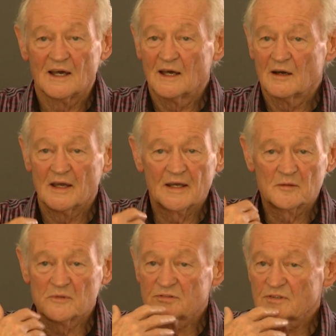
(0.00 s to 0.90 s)
Our
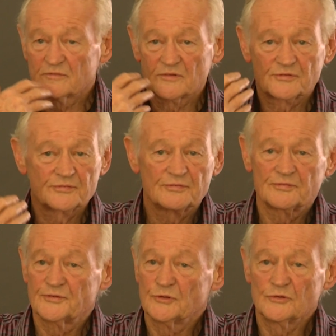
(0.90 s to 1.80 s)
animals have a
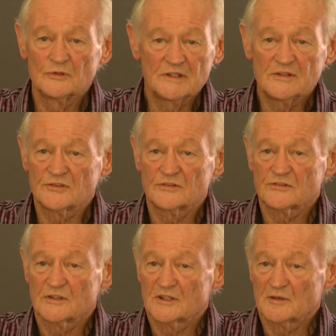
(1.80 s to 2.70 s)
few lesions
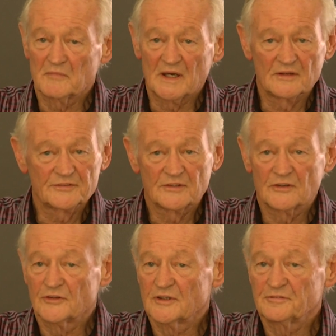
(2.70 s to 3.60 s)
in their mouth and
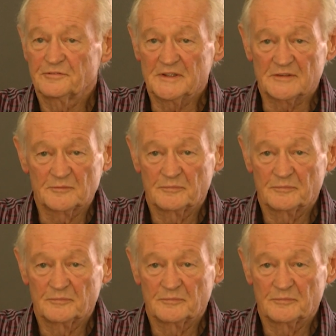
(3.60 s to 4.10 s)
on their feet,